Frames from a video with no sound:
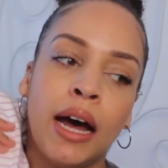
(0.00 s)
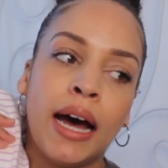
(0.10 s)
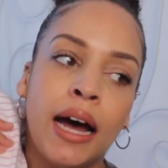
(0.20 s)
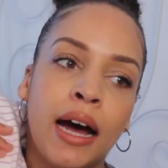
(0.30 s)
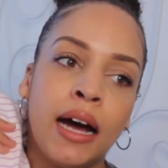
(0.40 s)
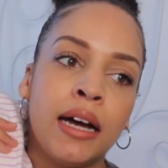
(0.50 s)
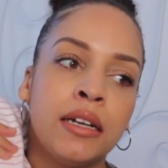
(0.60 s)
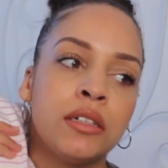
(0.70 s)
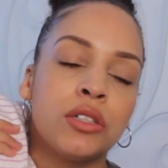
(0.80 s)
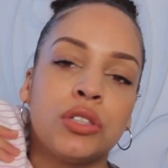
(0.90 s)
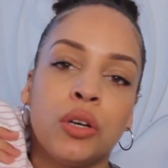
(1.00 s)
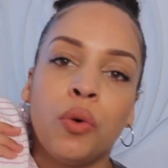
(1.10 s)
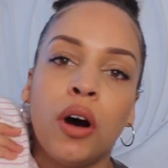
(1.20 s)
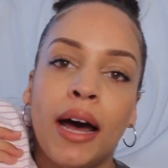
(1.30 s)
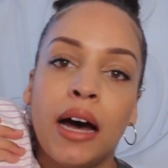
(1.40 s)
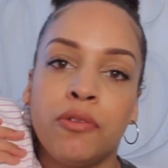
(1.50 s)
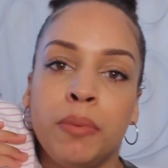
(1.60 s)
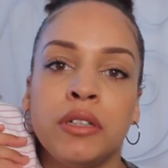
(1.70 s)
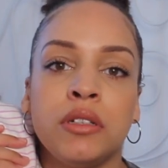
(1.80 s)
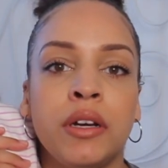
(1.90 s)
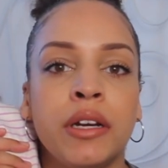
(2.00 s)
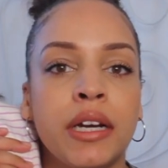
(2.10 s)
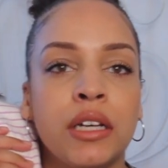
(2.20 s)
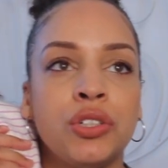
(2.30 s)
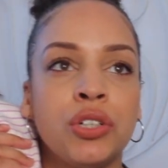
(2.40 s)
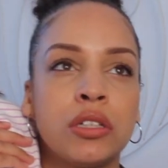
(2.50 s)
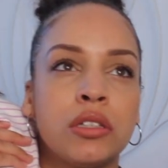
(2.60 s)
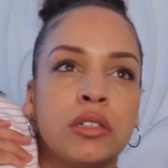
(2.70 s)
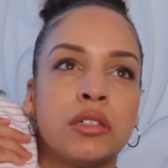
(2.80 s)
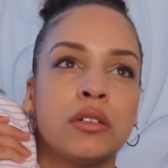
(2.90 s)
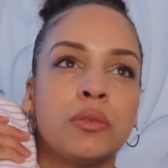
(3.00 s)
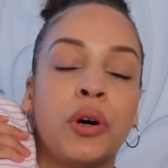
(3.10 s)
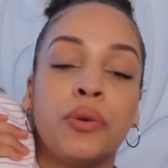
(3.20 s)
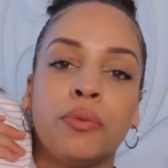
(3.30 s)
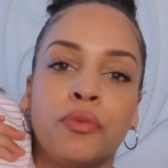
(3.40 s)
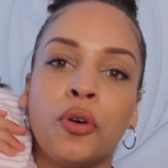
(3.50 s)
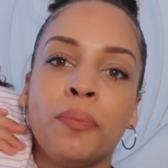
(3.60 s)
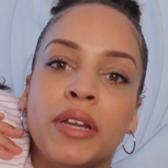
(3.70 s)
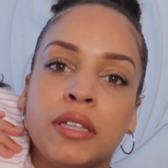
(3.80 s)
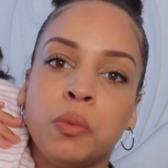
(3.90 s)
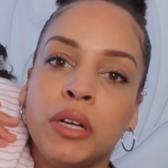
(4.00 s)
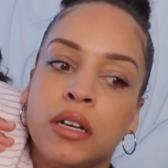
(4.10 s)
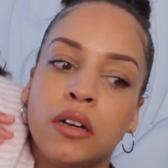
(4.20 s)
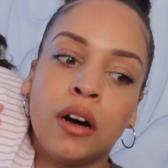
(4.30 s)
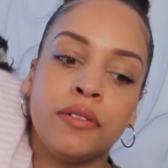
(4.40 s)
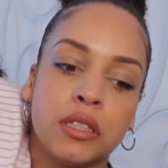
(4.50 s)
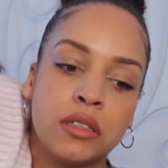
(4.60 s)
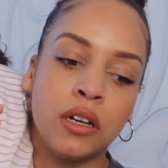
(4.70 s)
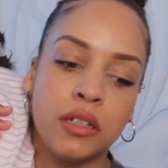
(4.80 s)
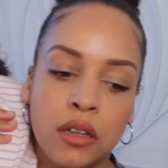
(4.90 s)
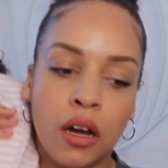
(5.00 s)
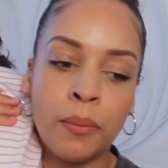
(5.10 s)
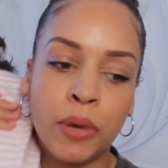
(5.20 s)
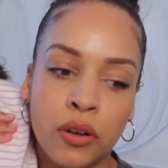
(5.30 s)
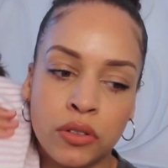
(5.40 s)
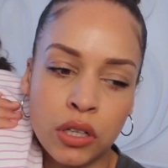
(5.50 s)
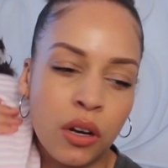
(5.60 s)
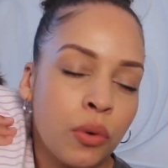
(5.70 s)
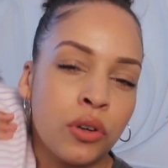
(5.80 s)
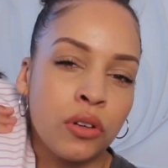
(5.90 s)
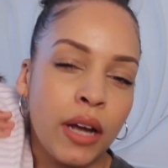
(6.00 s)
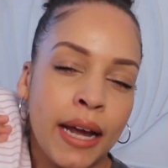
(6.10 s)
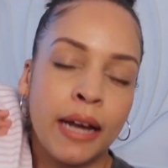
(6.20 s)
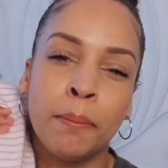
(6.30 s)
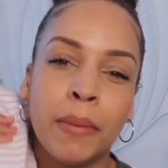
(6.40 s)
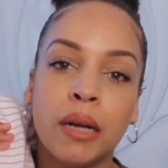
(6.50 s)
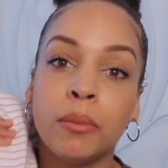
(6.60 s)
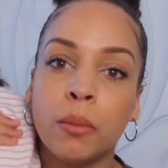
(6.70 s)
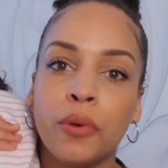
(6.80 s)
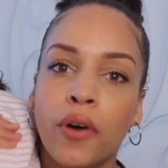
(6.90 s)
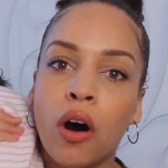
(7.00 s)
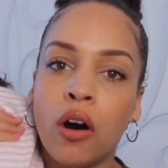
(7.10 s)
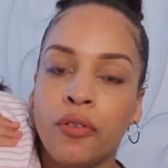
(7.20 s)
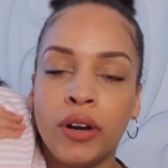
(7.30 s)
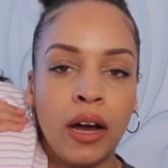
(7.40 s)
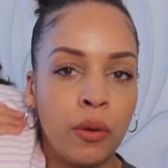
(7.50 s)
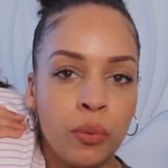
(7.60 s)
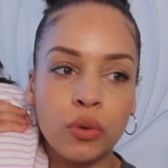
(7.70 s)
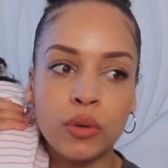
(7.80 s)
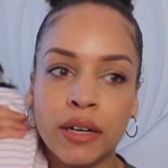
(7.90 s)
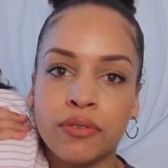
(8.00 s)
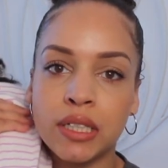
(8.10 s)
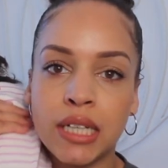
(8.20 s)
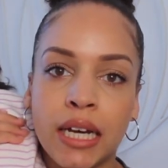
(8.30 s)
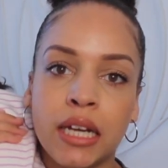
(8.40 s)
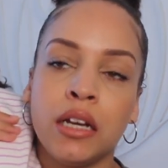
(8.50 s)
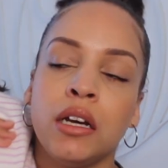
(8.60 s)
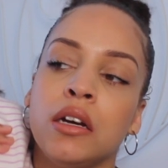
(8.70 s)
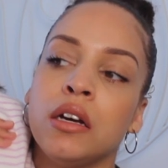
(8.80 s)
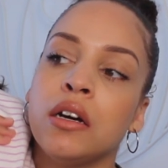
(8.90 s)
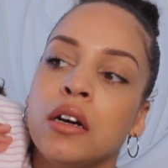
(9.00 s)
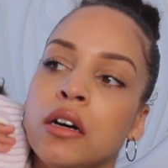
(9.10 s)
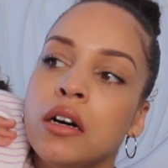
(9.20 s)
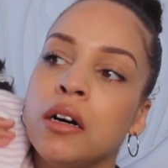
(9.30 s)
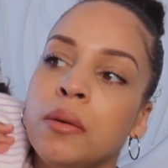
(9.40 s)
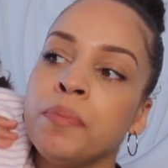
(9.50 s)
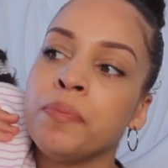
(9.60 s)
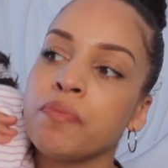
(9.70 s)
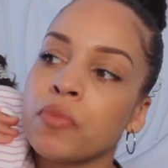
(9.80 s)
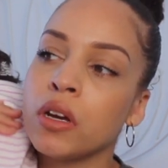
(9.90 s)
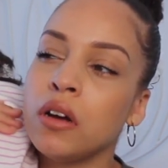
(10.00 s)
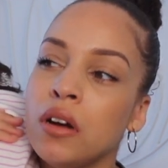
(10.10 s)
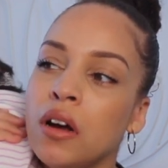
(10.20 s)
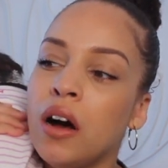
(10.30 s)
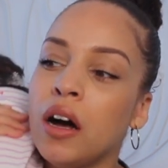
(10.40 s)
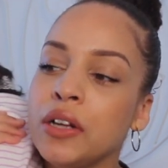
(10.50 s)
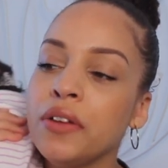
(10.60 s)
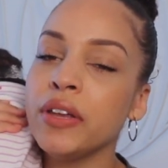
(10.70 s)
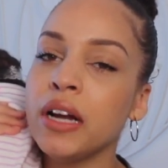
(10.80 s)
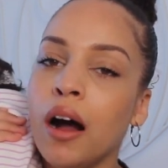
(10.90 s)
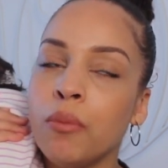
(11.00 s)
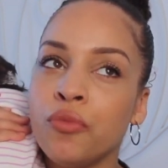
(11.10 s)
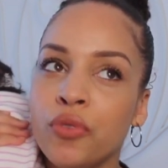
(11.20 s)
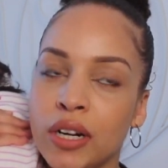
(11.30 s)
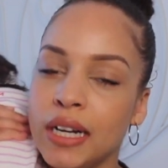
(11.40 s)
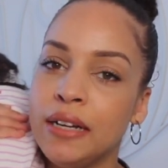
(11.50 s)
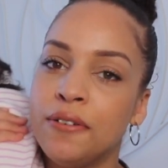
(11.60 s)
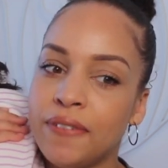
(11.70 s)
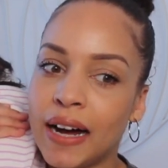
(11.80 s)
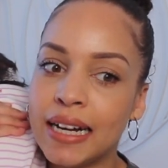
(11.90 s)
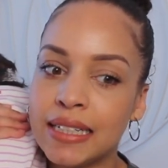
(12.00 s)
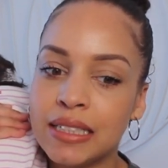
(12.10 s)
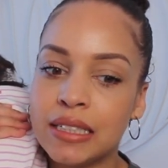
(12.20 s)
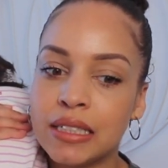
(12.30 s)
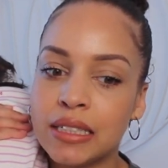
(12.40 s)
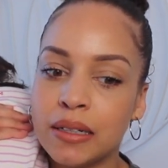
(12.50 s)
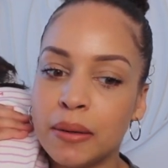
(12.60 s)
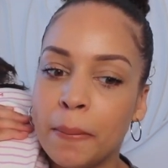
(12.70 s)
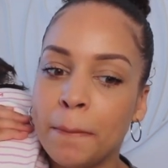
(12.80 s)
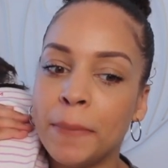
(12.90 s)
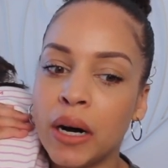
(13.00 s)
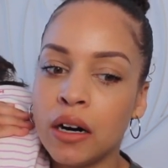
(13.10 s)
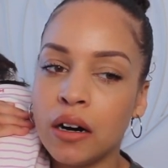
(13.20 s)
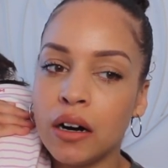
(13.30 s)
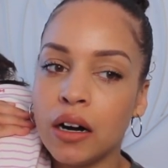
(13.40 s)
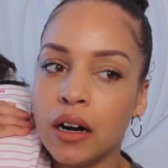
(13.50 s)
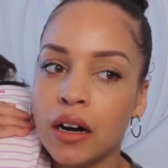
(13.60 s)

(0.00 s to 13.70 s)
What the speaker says: And so what I have been doing is just, well, from this week I've decided that I'm going to go on a minimum of a half-an-hour walk every day. I don't think I'm really fat, but